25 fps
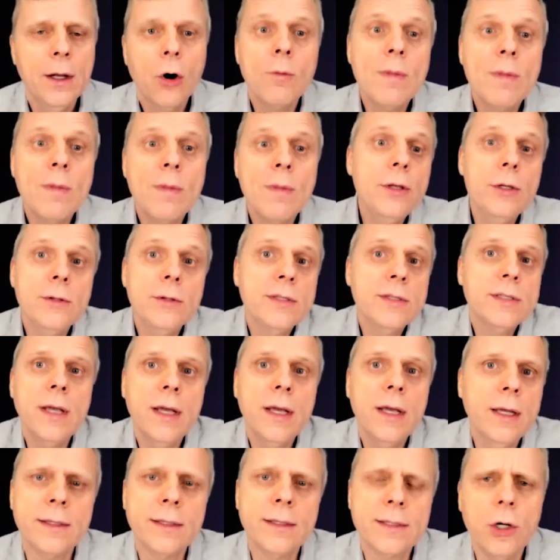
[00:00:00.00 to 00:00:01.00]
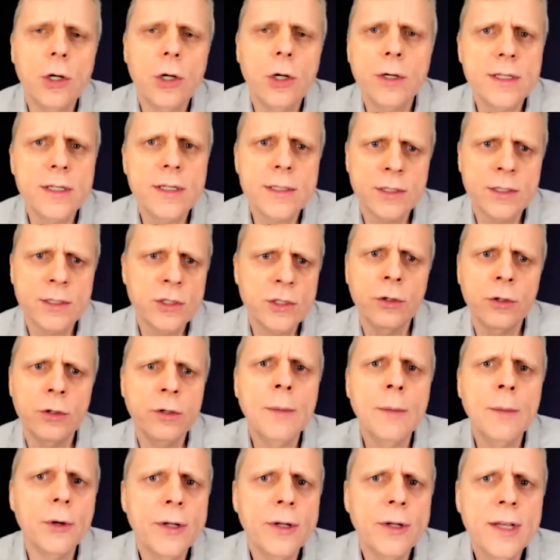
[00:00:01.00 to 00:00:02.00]
Or maybe you say, as long as a certain
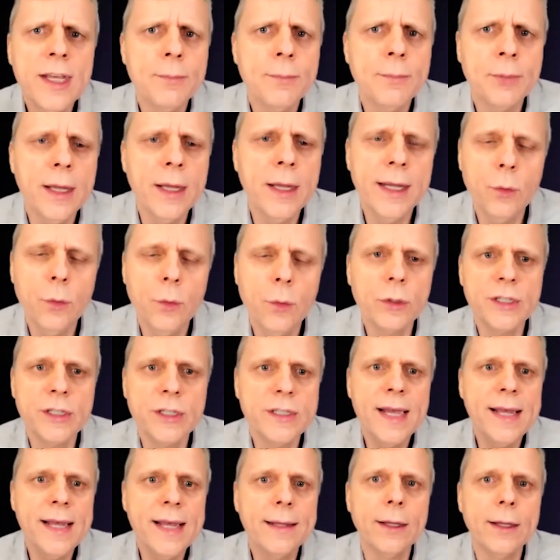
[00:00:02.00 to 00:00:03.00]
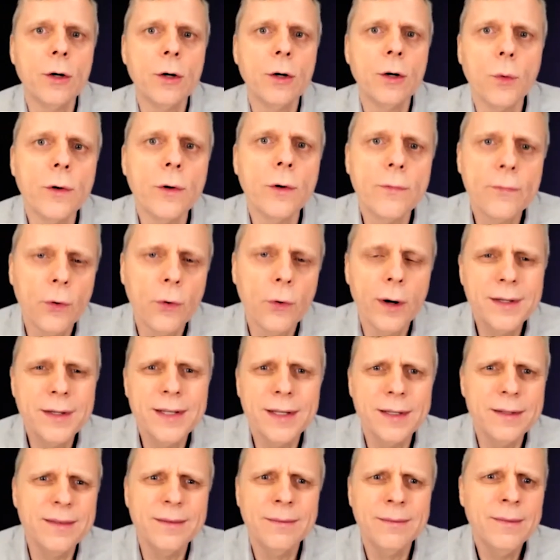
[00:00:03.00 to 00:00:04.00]
number keep playing, we'll just take their word for it.
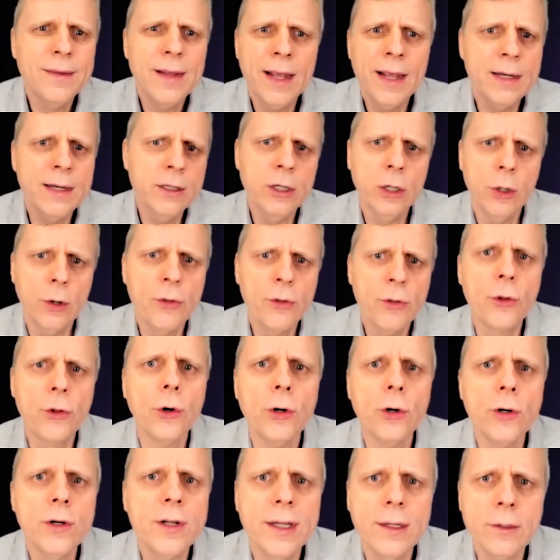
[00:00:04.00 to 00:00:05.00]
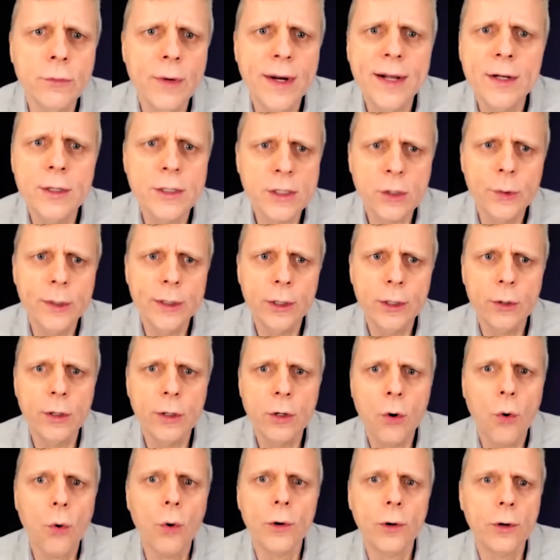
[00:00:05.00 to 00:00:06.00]
And, and you know, a third can rage quit or a
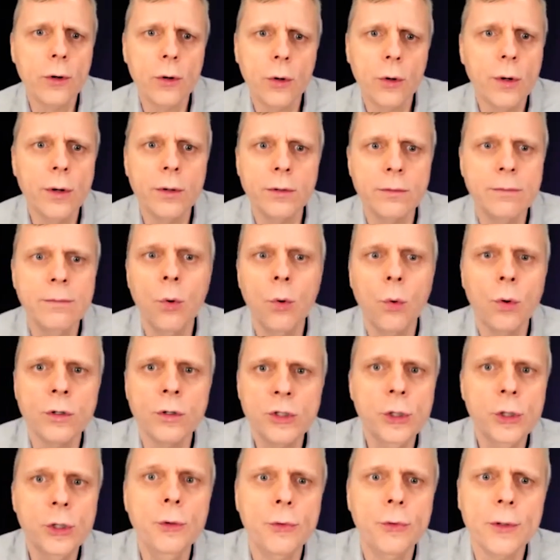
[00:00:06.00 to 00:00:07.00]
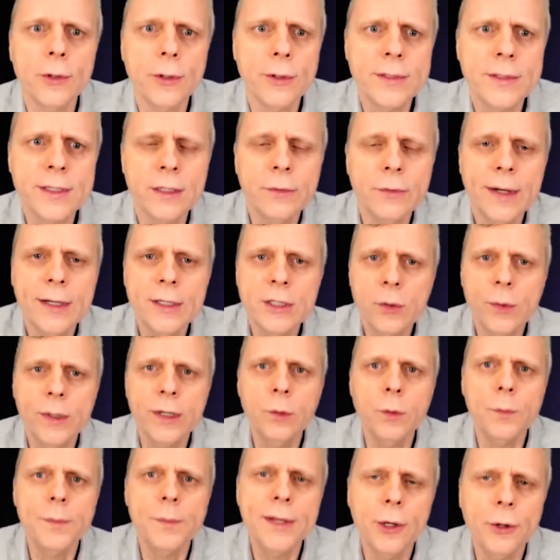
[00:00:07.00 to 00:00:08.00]
quarter or, or two thirds can rage quit. It
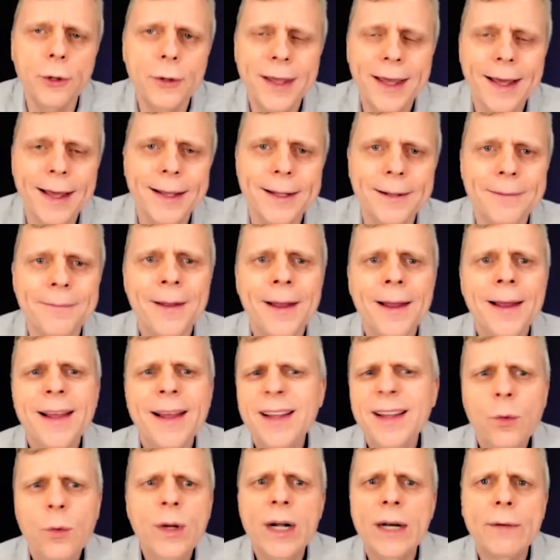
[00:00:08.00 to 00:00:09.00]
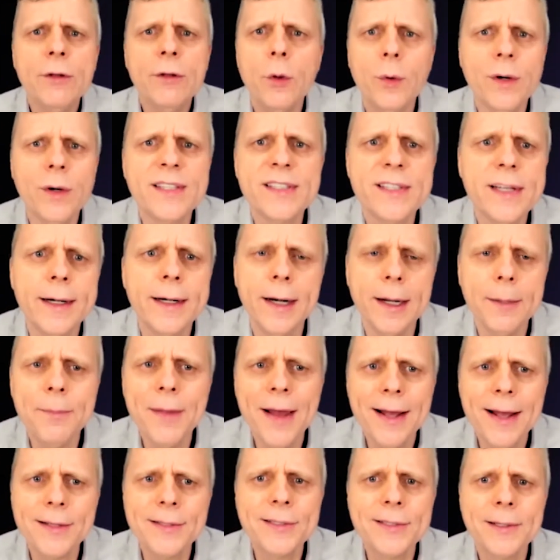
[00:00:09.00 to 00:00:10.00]
will be okay. Whatever you want to set it up
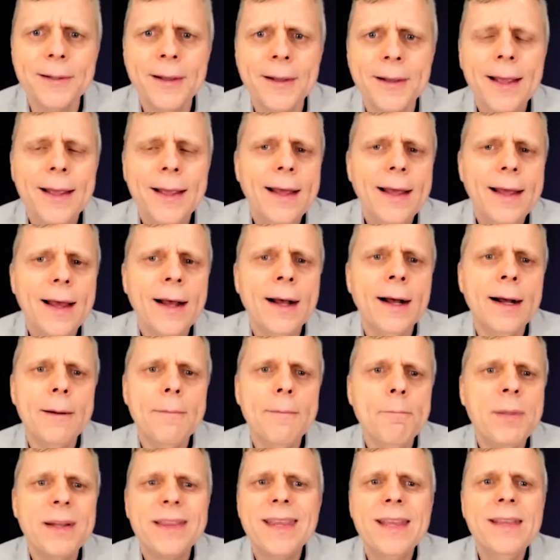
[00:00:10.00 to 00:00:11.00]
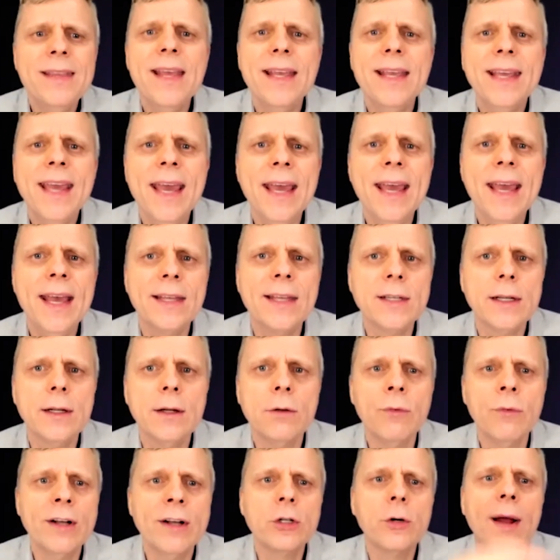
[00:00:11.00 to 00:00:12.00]
as. Um, but then they can't
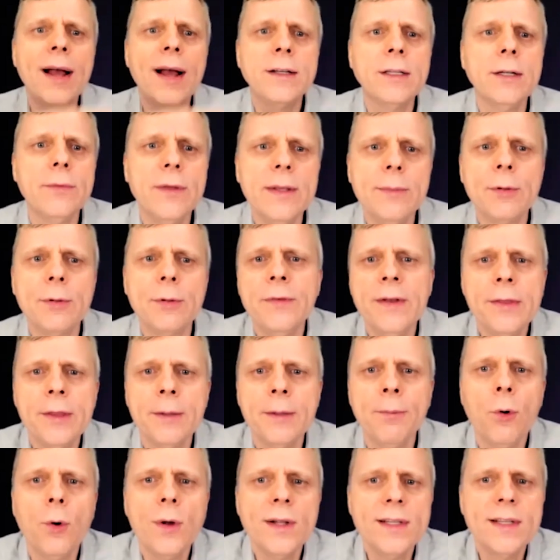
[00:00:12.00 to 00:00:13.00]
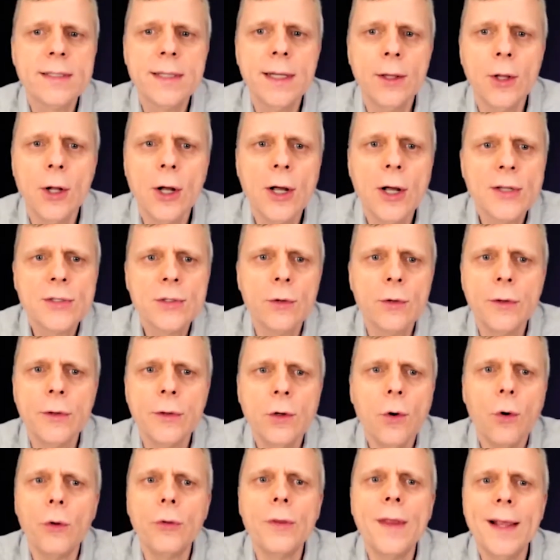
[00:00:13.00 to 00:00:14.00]
retroactively prevent the points they lost or the
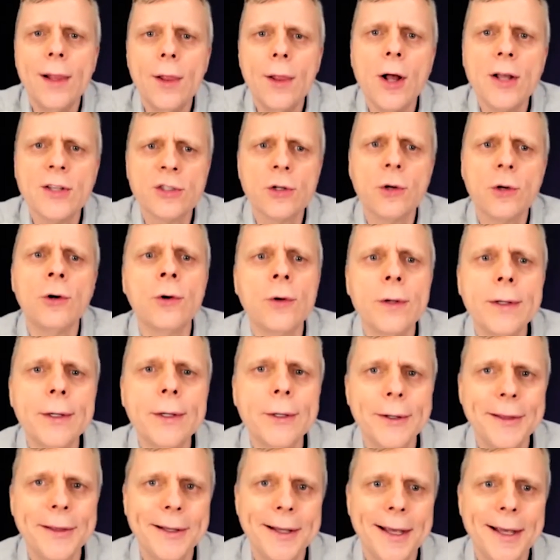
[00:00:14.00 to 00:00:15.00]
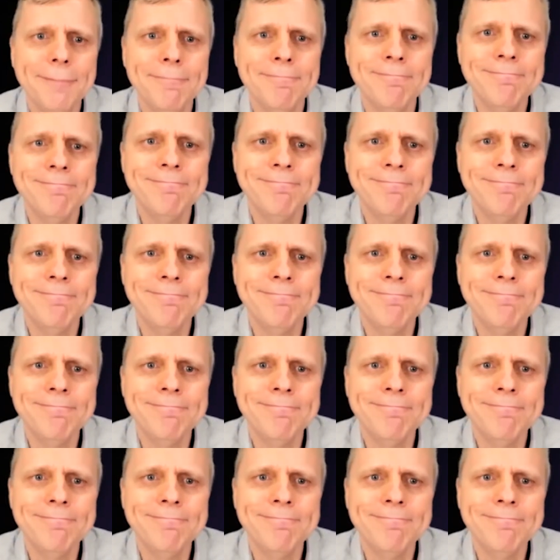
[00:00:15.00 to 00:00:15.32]
gold they lost earlier in the game.